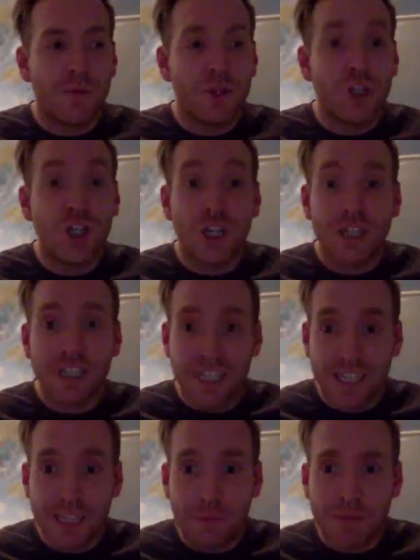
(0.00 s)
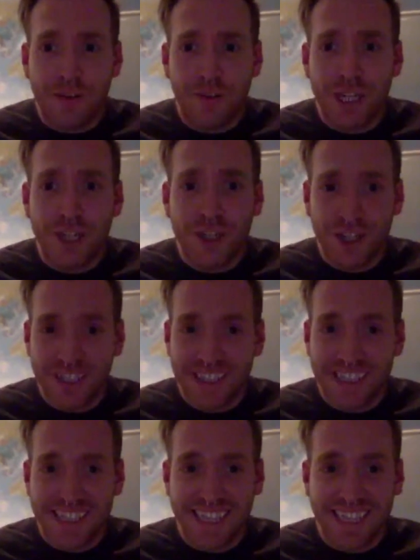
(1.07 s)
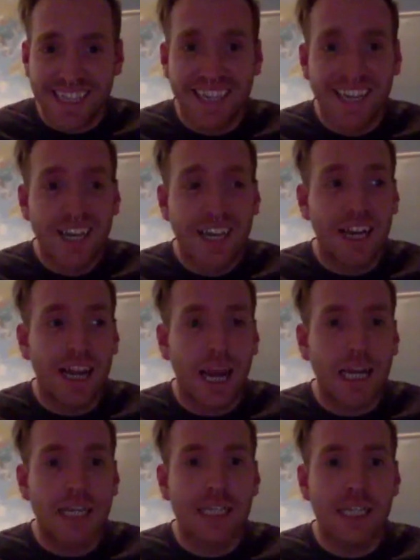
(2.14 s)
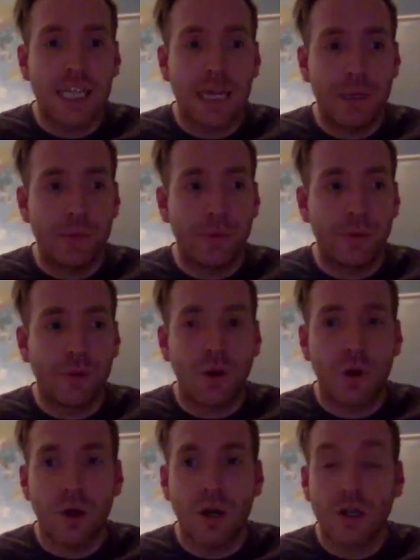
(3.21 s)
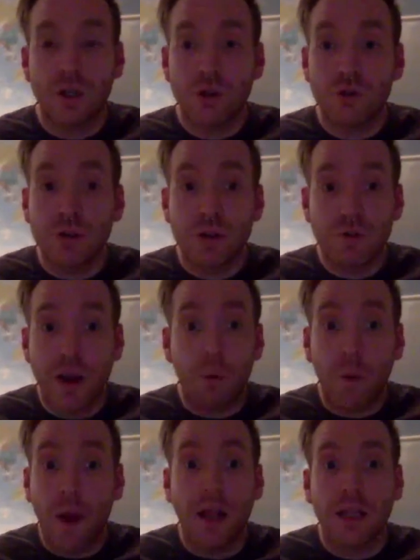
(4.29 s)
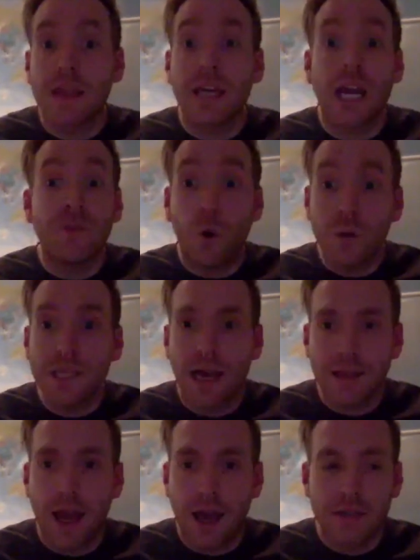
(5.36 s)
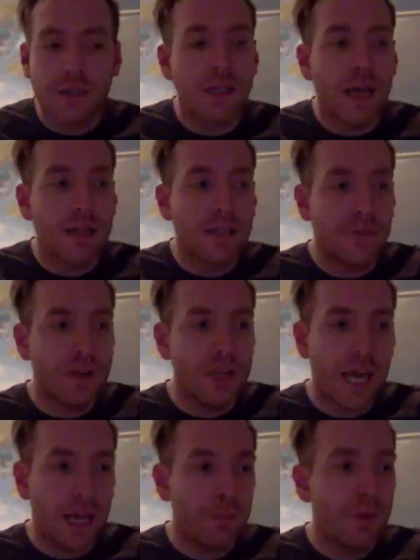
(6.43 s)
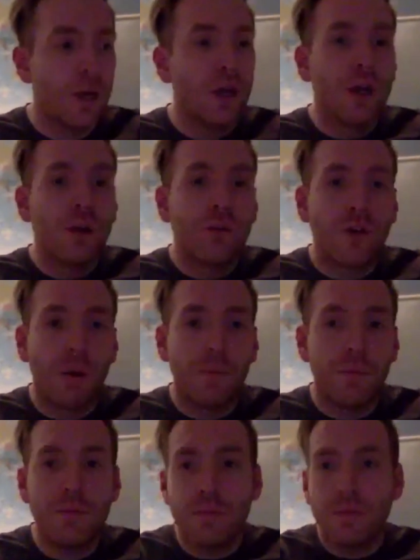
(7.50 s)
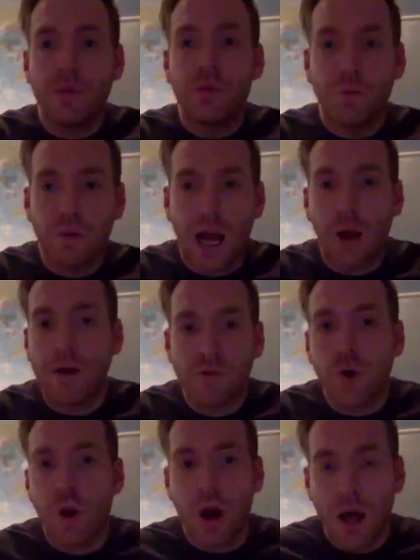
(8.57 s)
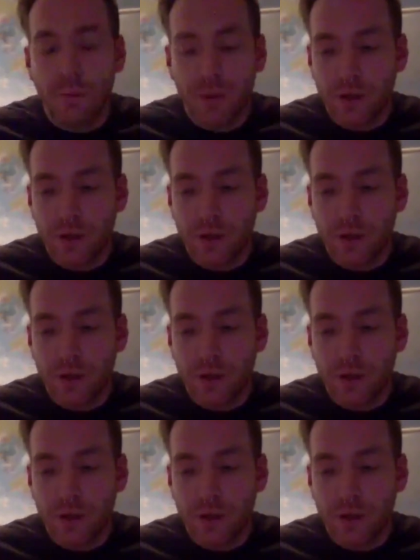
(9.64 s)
justice. I'm definitely a justice seeker, and I like to see that people are treated well, and I think I've always had that. So that's definitely came from how I've grown up.